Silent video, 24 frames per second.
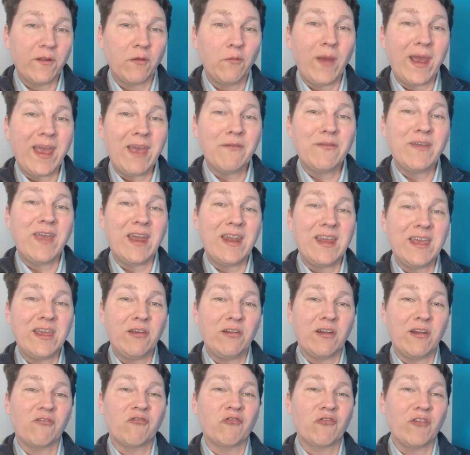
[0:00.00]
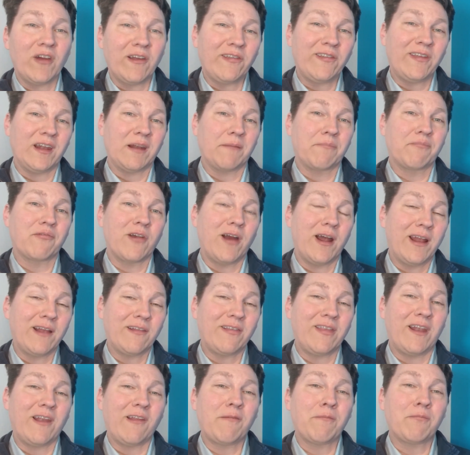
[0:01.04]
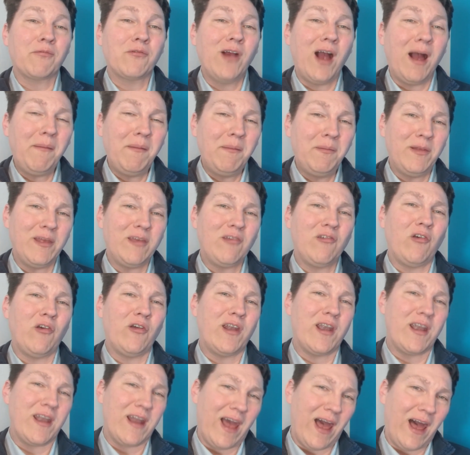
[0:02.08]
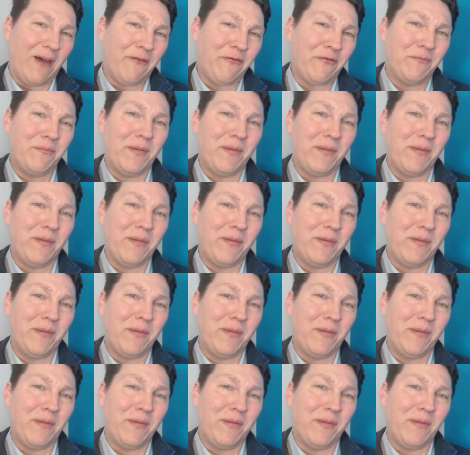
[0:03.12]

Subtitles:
a way of getting you to trust in a product that is probably good enough,